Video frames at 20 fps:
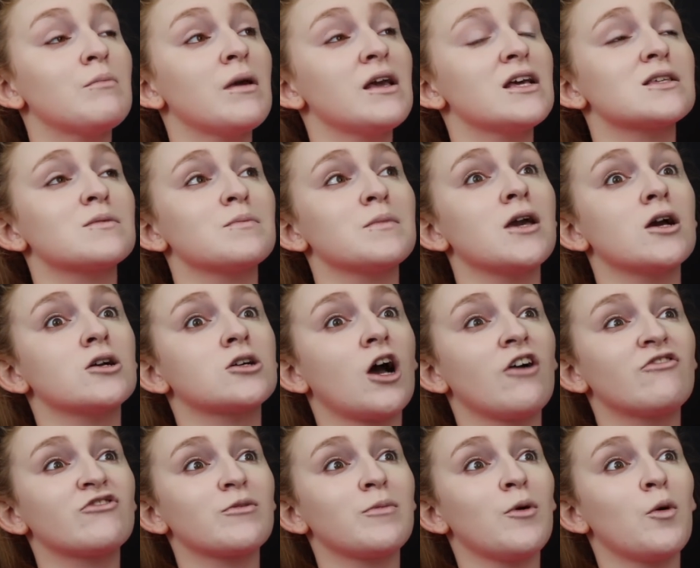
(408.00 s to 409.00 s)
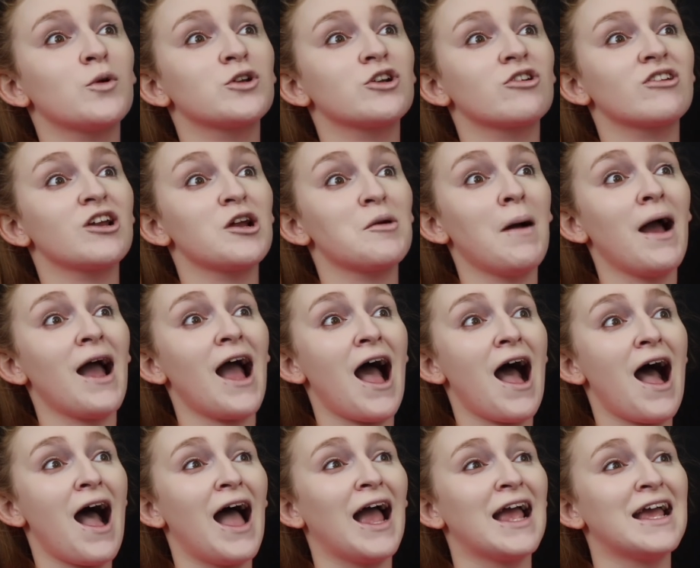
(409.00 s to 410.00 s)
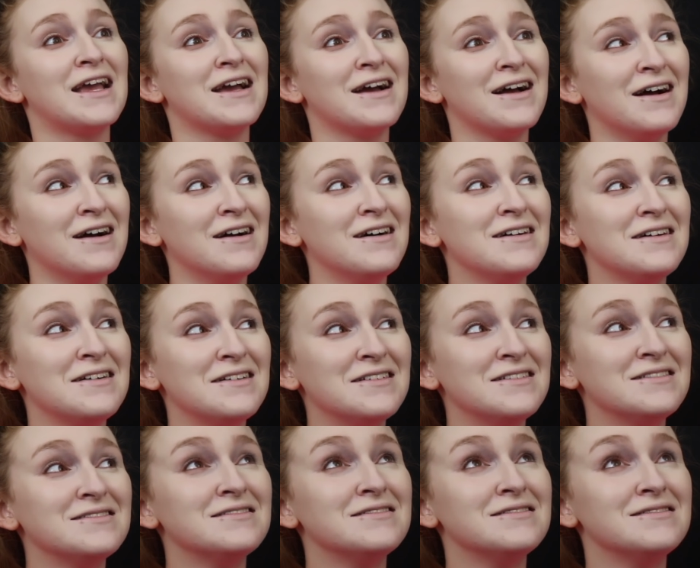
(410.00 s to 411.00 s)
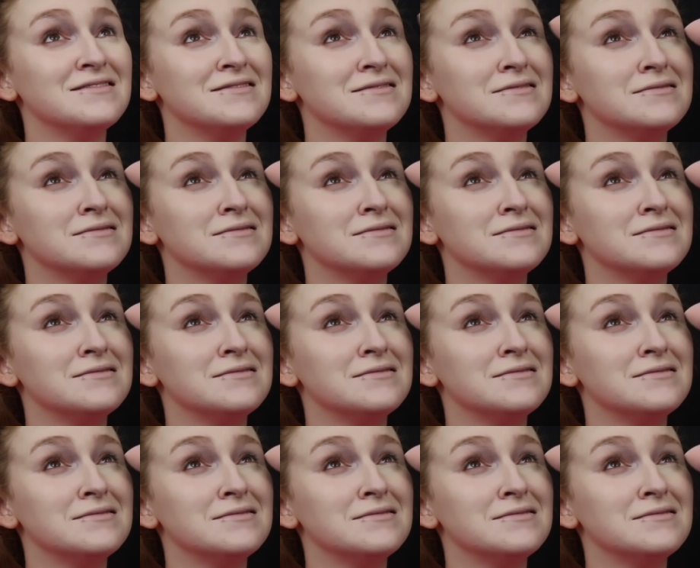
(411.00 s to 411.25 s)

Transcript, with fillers: makes me uncomfortable when you're near my eye. Look up.